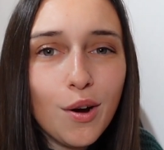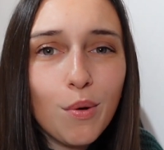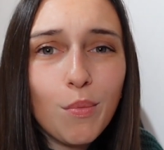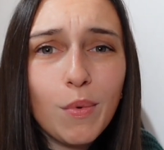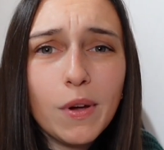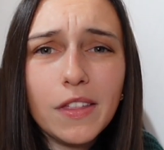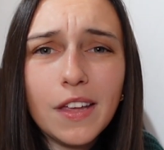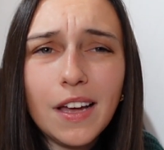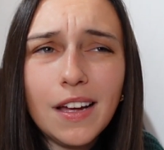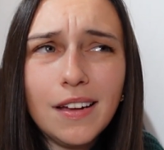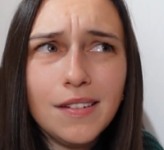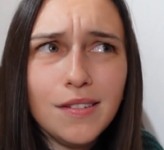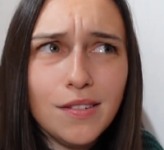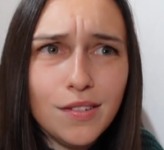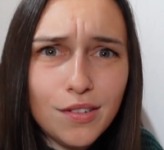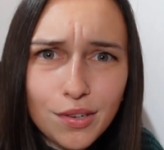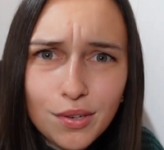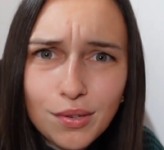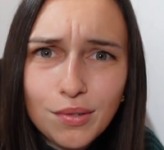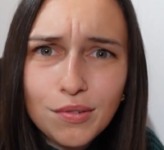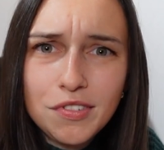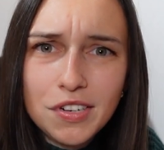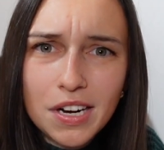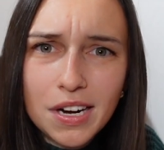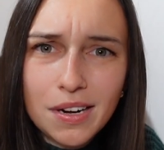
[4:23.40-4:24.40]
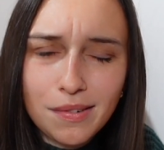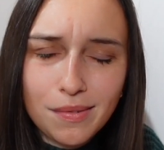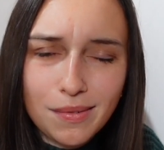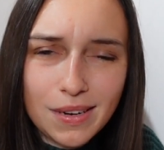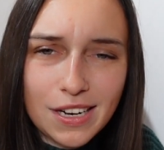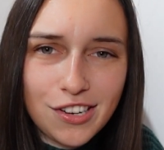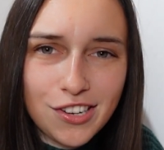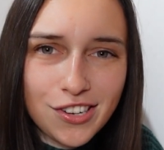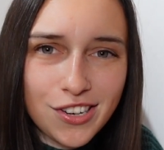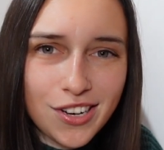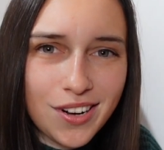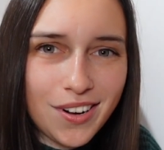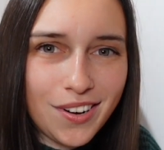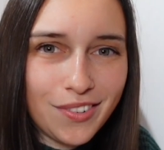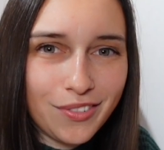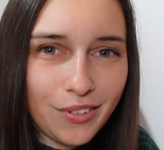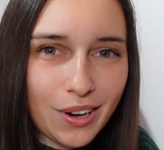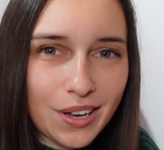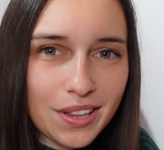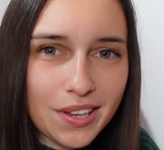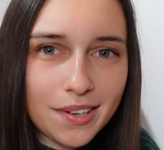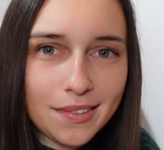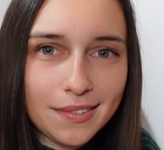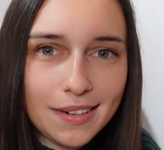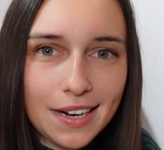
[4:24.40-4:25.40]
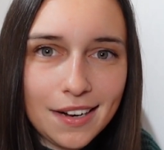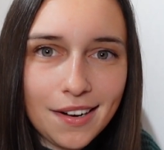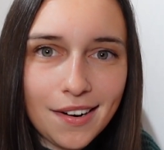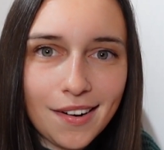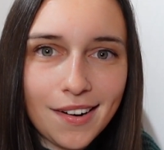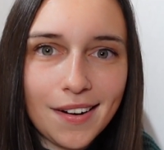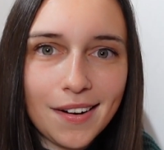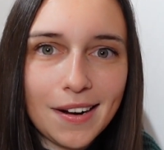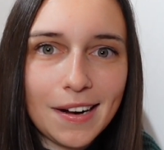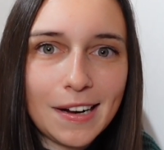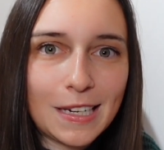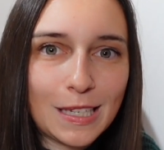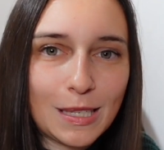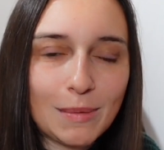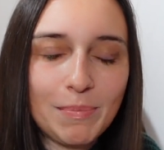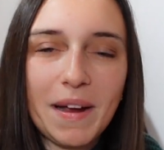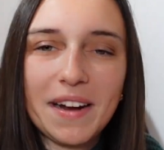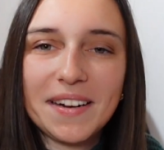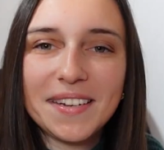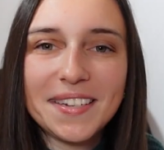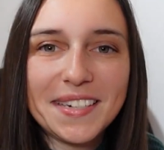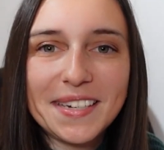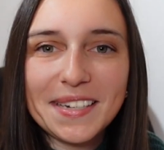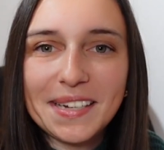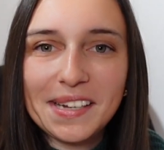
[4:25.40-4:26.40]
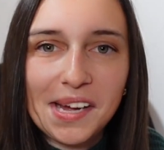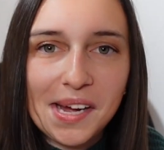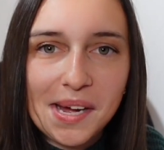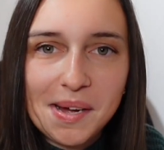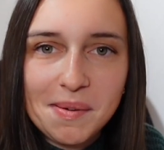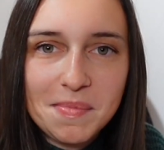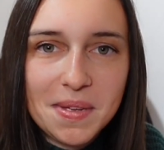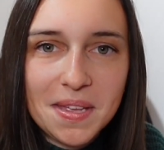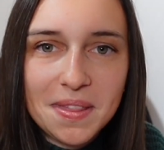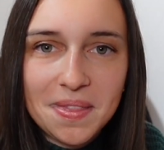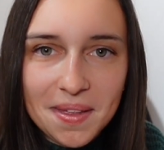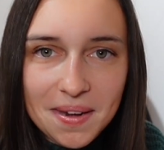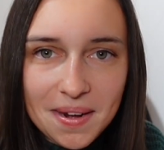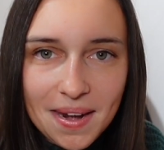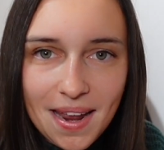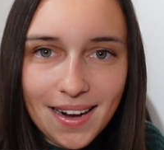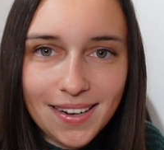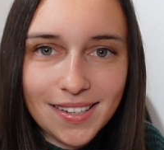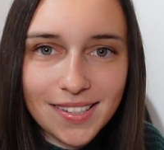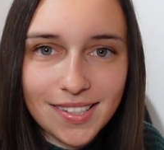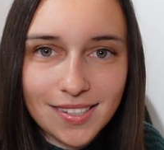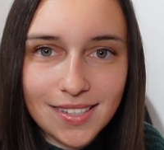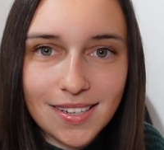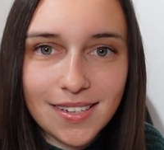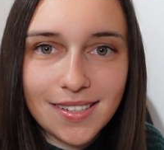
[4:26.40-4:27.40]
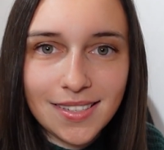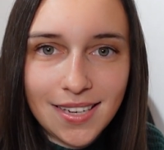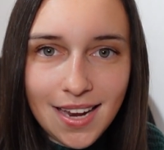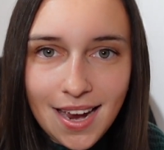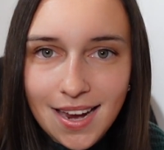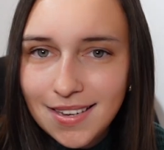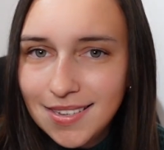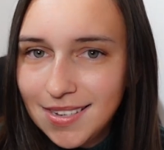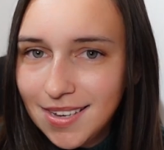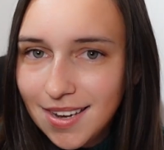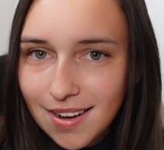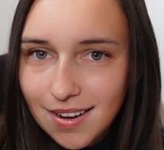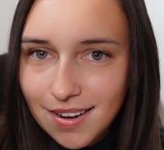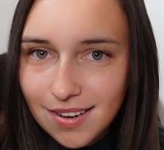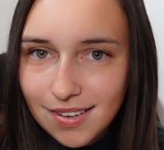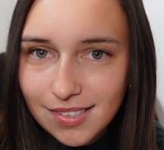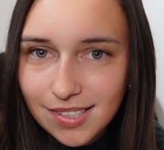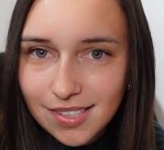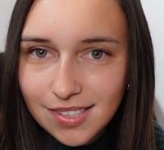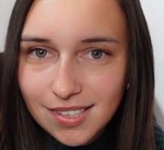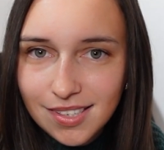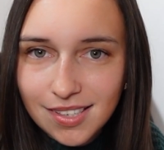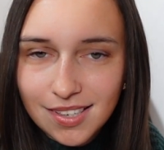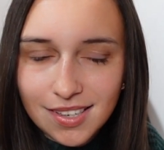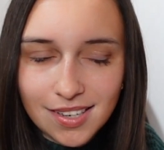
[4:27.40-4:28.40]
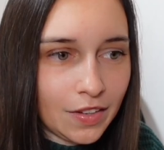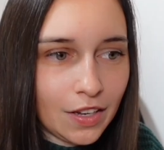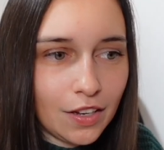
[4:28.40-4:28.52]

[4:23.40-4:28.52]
with a new generation of weather radar expected to come in the next 10 years.